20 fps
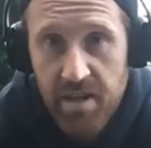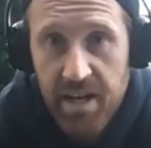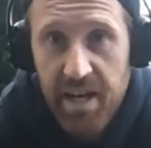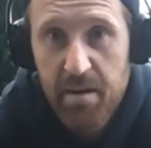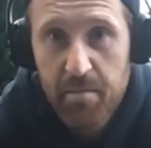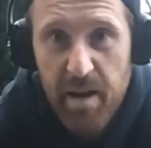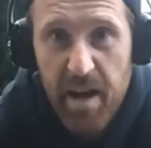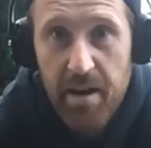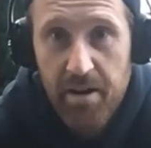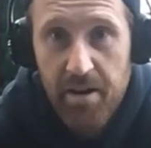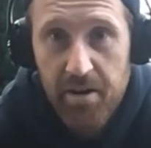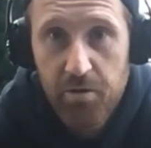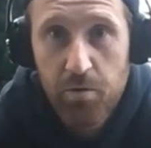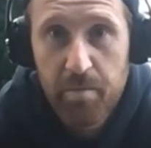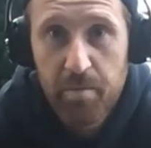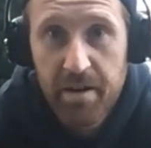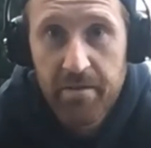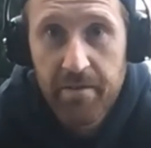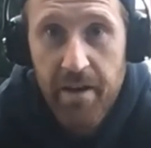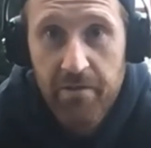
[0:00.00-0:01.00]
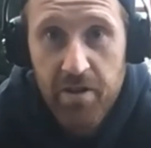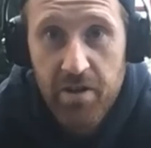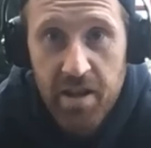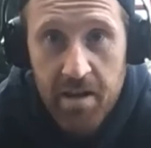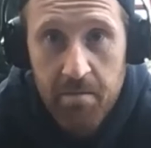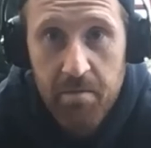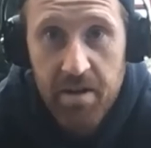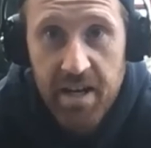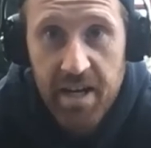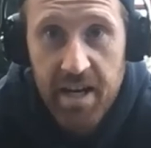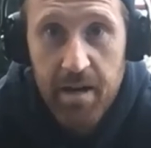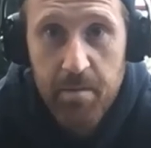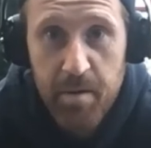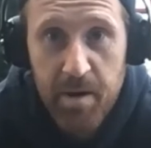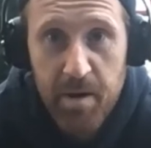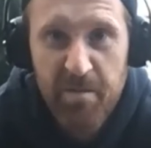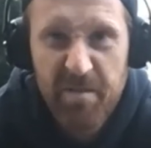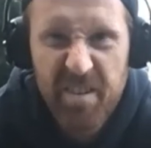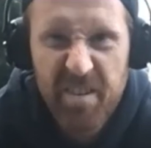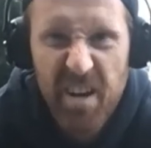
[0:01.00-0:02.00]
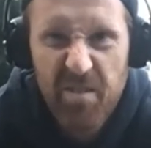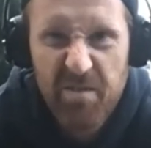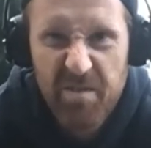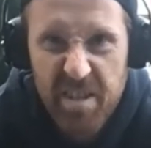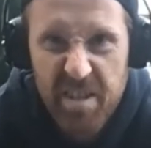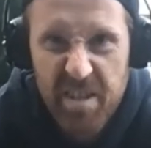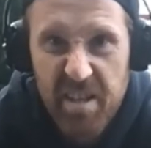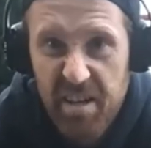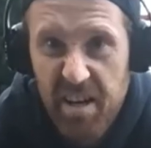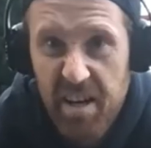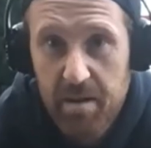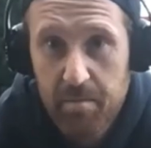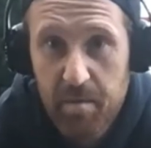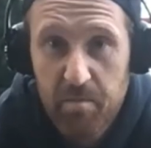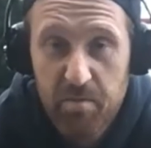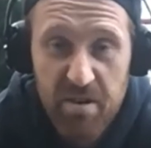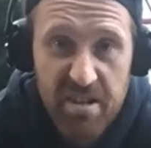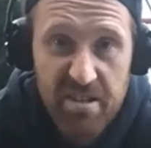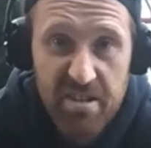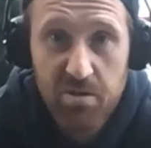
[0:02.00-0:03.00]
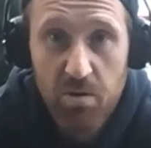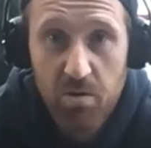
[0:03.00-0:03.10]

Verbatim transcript: you need to be able to do a bit of everything, but you need to be obviously you need to be pretty